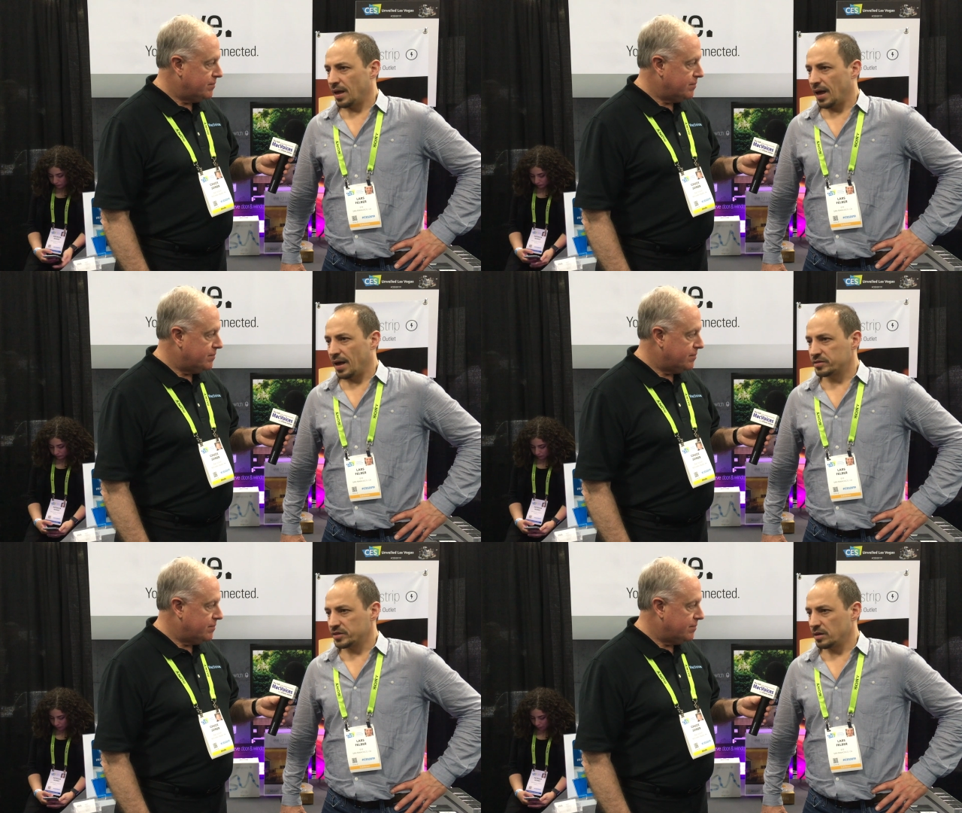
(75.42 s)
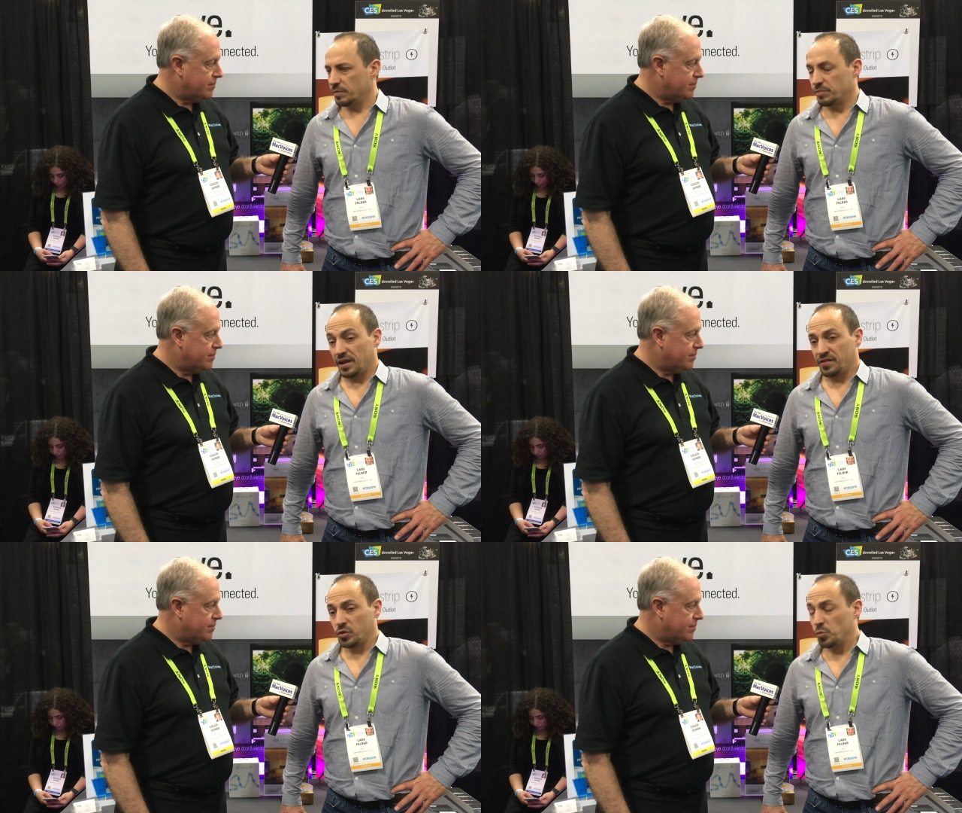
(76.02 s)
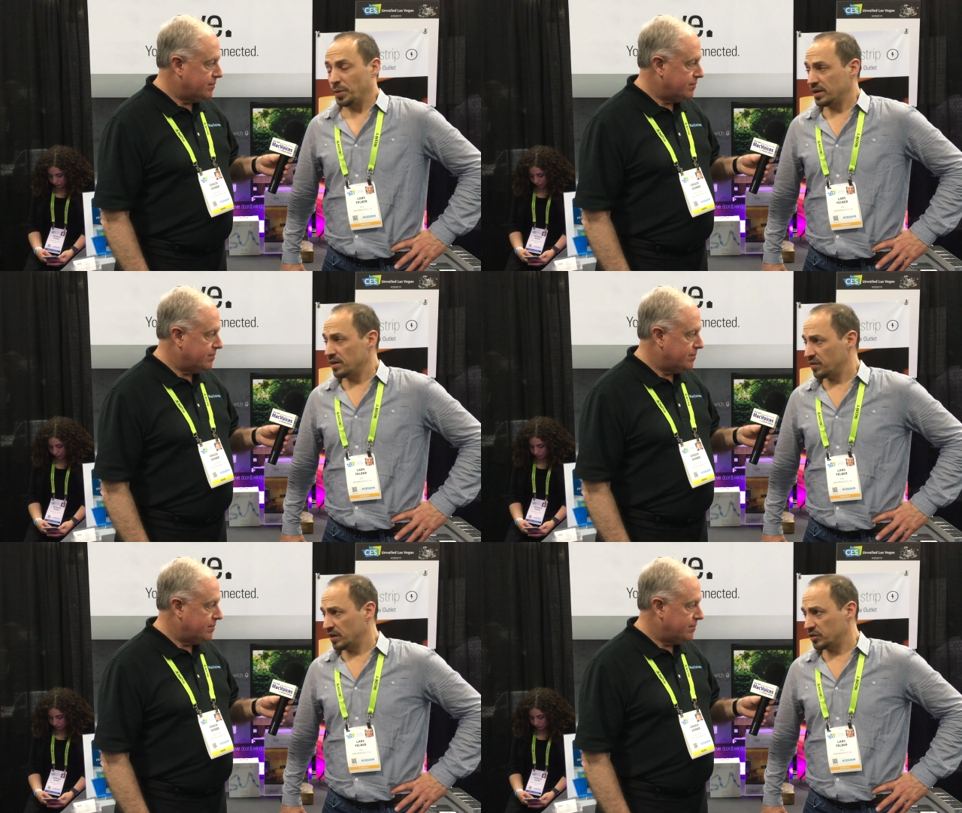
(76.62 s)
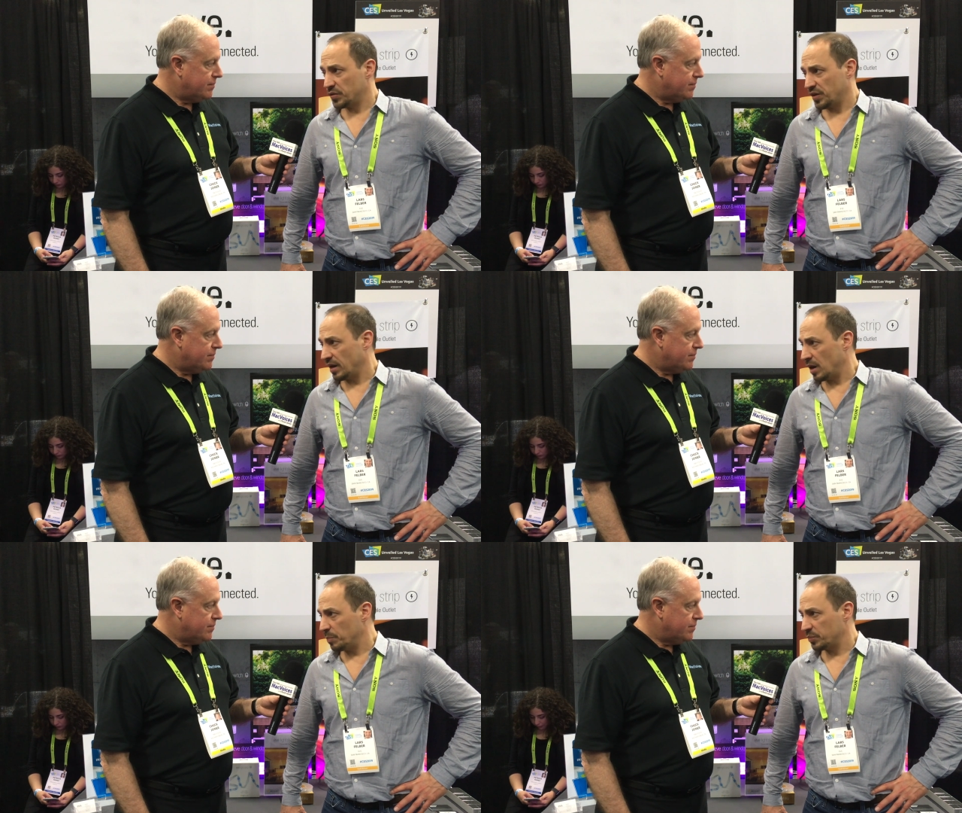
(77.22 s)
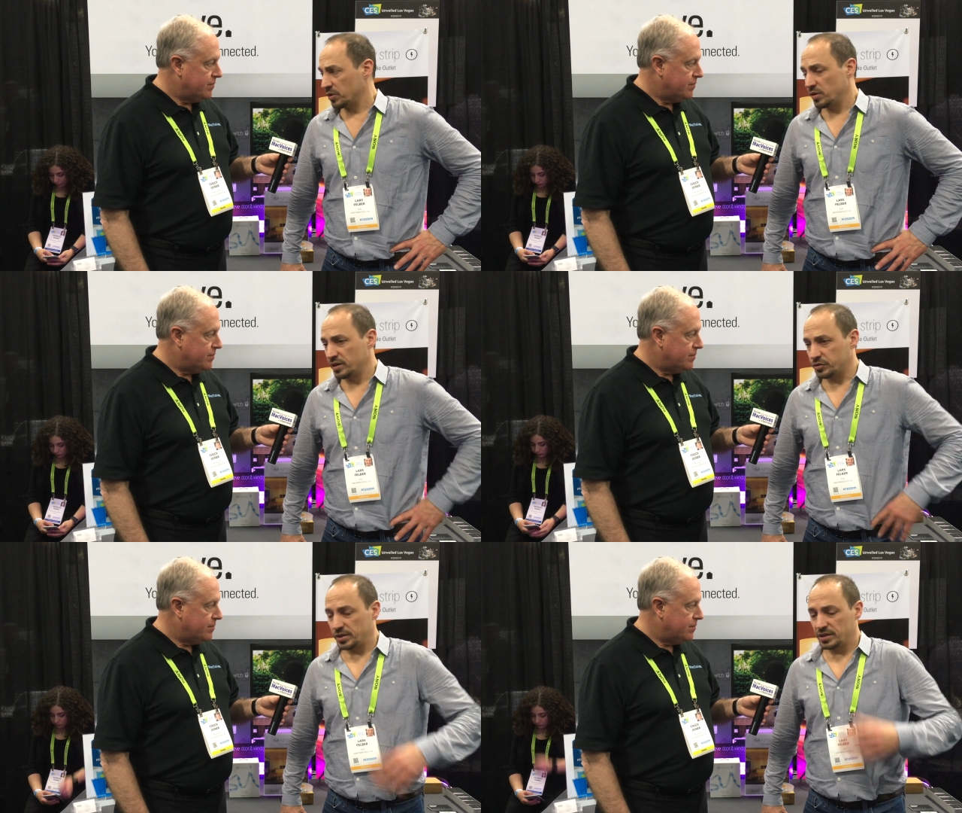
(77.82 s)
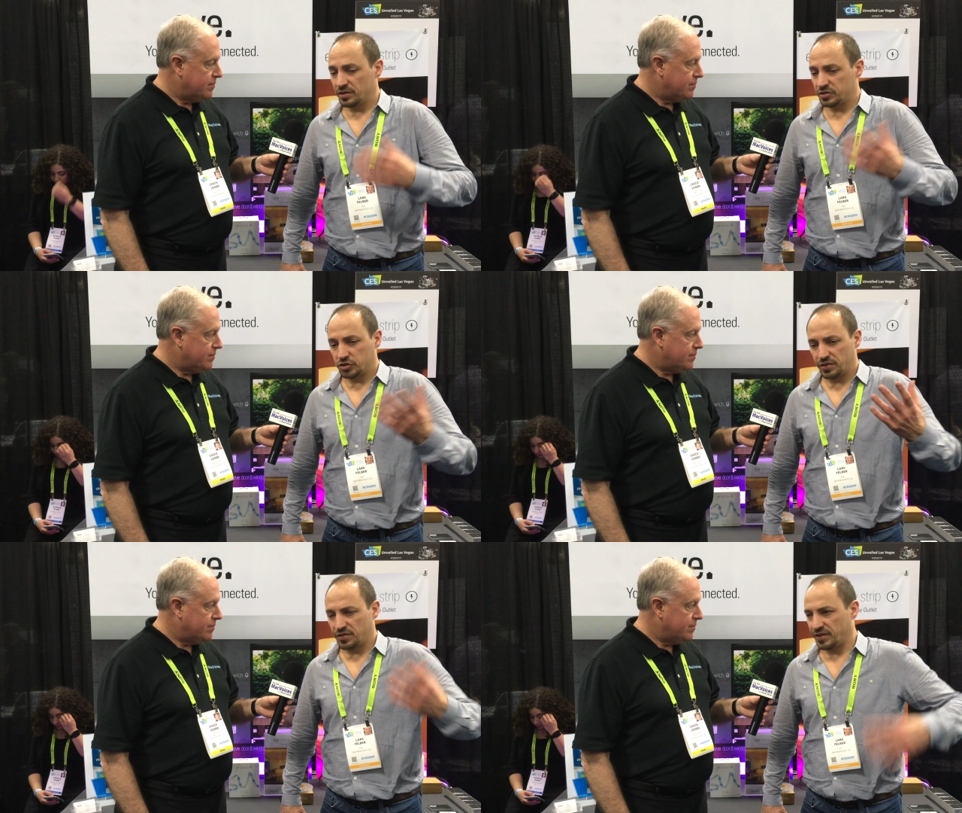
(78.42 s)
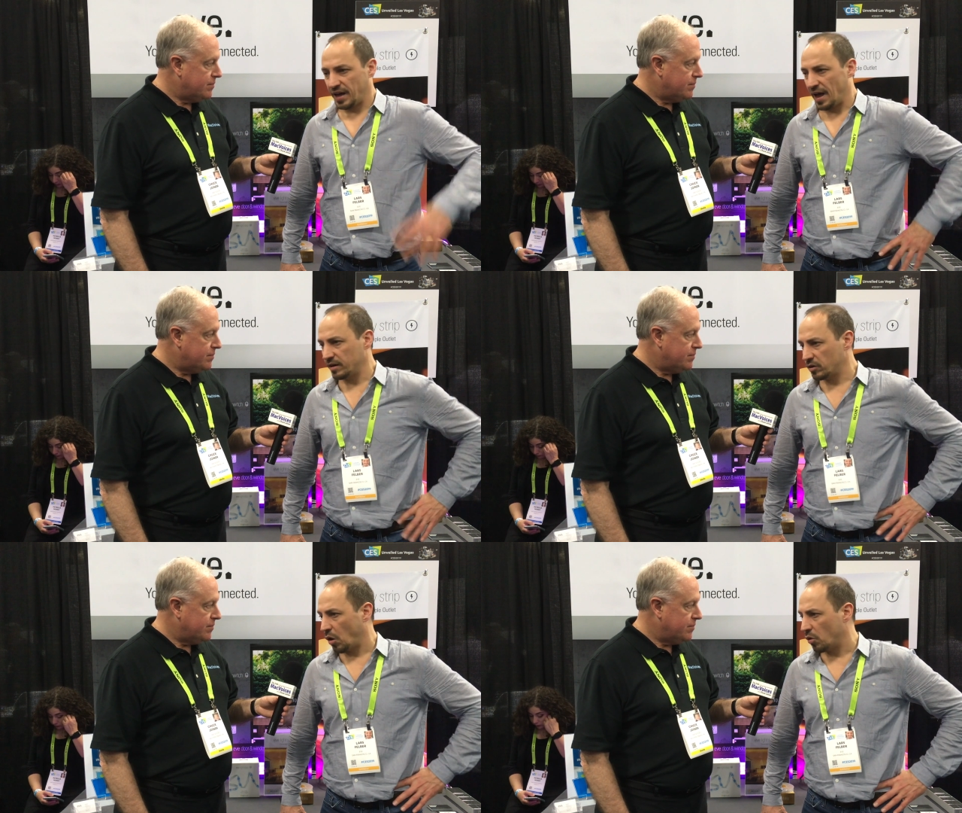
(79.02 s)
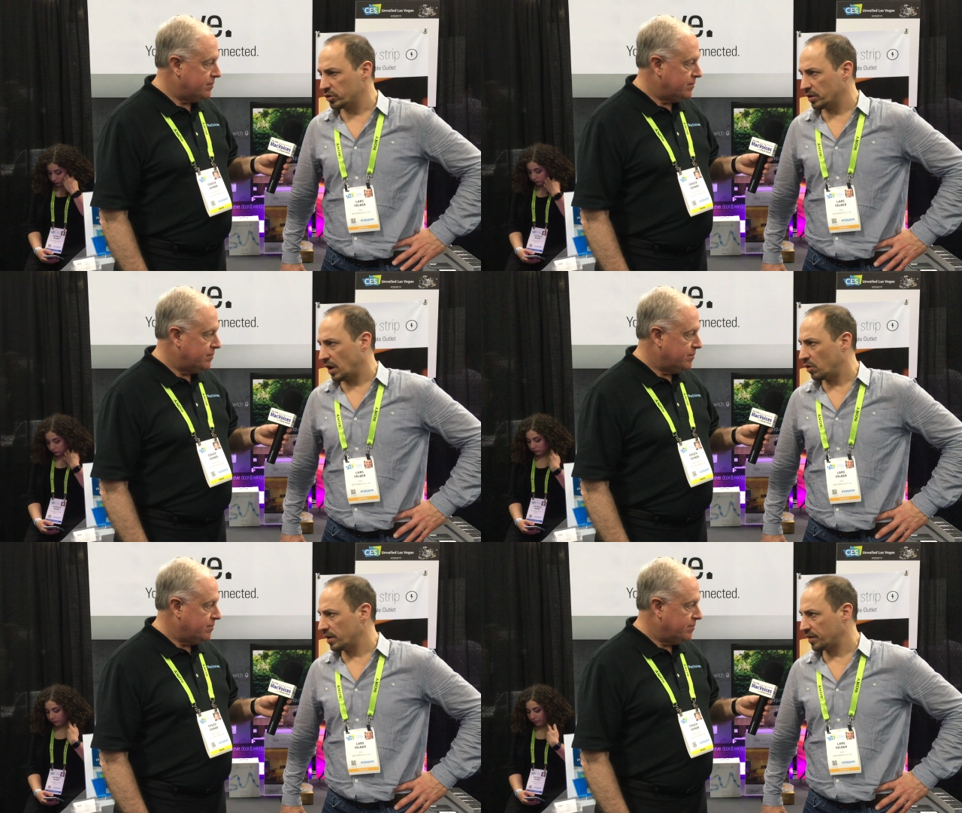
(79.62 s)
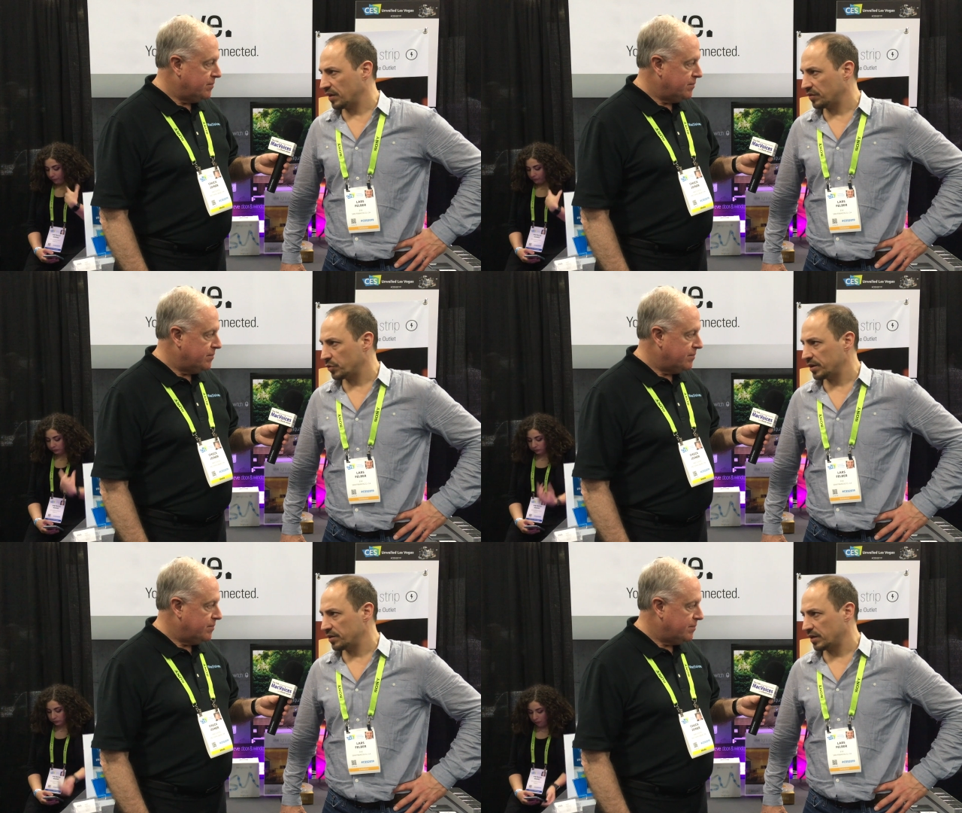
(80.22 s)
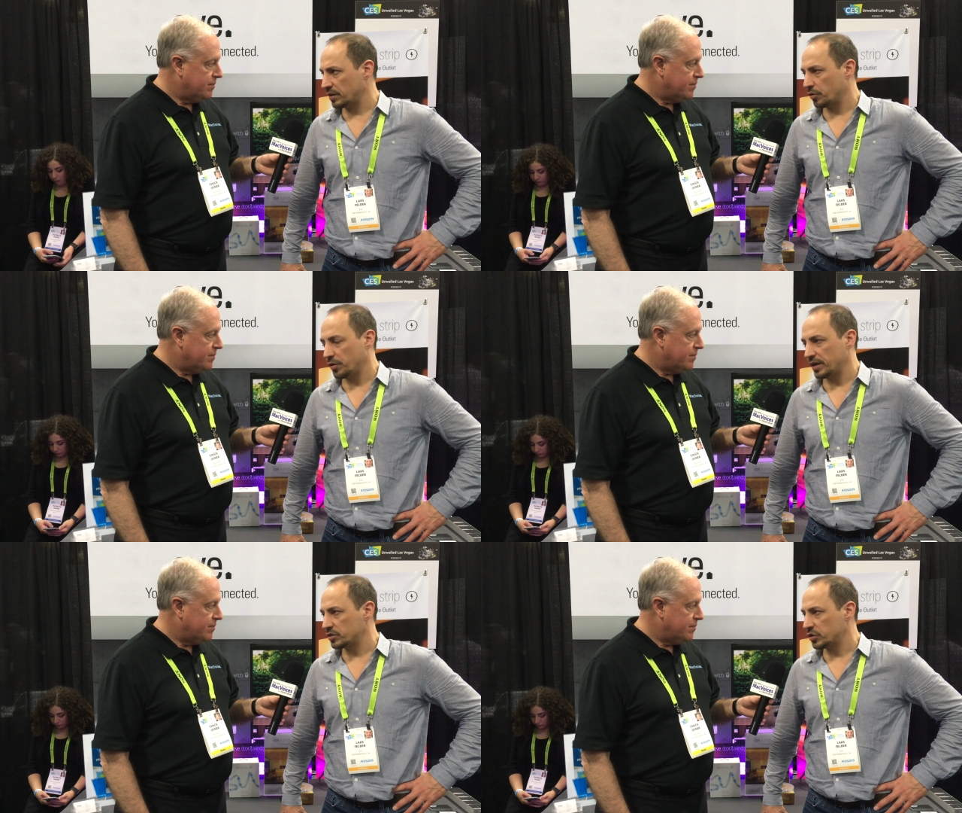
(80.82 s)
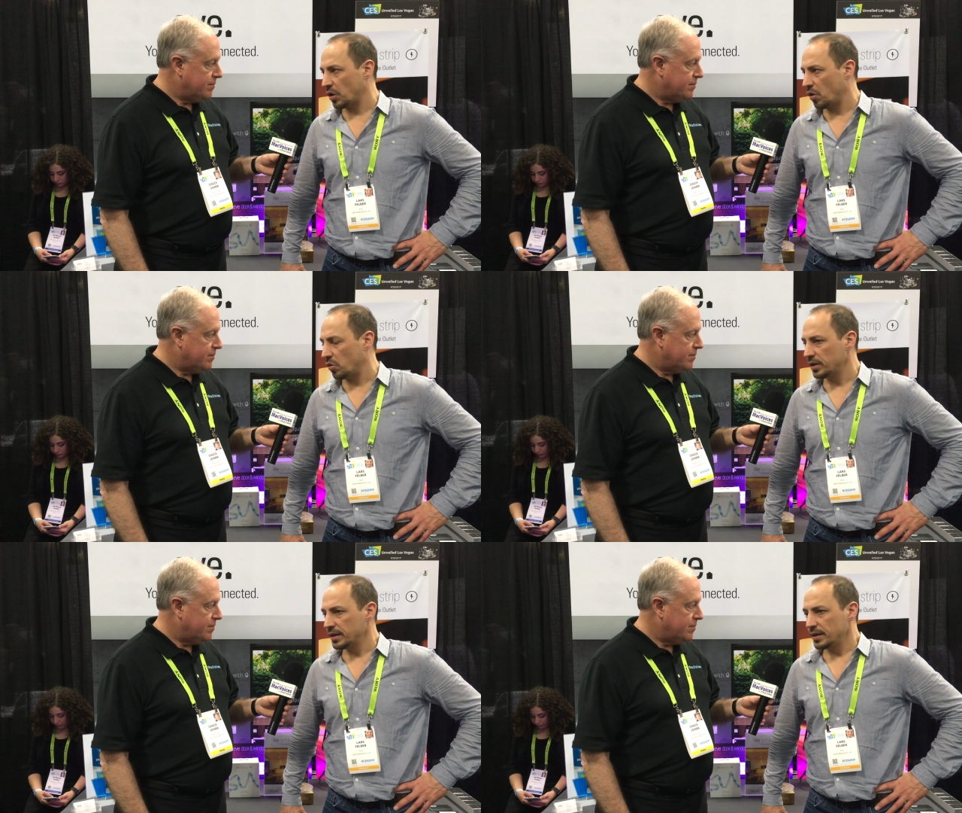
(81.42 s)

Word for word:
Speaker 1: and it's super easy to set up. You literally just scan a code on our accessories and you're ready to go.